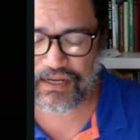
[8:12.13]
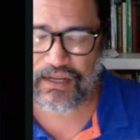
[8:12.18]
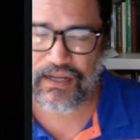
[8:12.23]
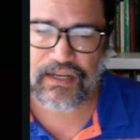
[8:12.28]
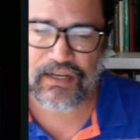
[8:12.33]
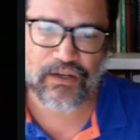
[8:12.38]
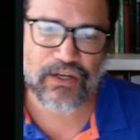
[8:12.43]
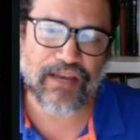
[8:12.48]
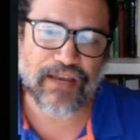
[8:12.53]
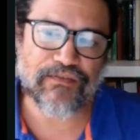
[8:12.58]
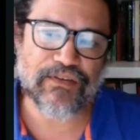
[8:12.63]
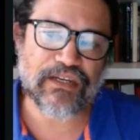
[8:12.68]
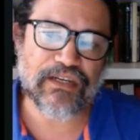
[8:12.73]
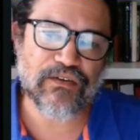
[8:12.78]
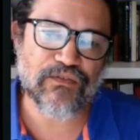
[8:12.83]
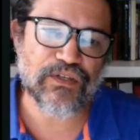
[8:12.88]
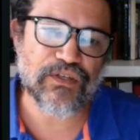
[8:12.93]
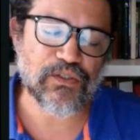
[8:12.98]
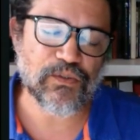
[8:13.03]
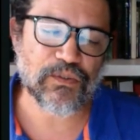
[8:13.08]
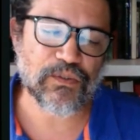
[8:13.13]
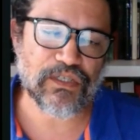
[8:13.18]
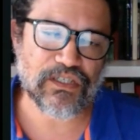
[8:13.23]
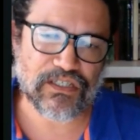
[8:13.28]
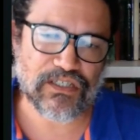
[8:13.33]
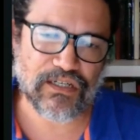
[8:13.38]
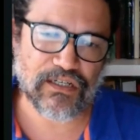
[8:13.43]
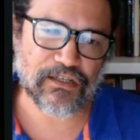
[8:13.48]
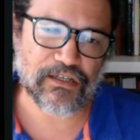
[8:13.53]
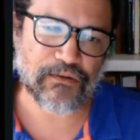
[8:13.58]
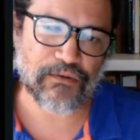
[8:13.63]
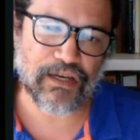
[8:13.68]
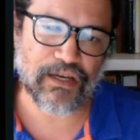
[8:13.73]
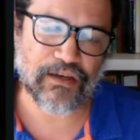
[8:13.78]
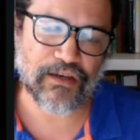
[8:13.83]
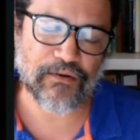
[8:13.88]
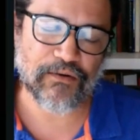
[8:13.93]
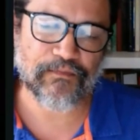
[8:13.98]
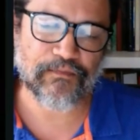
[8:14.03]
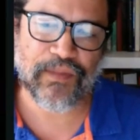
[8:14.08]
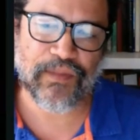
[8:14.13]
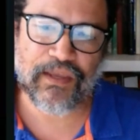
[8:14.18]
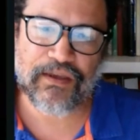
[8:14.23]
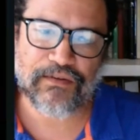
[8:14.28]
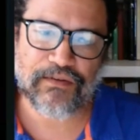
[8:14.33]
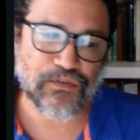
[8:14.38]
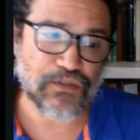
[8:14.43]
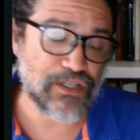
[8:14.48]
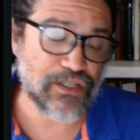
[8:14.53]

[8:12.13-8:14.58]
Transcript: you have an individual that stuck around for,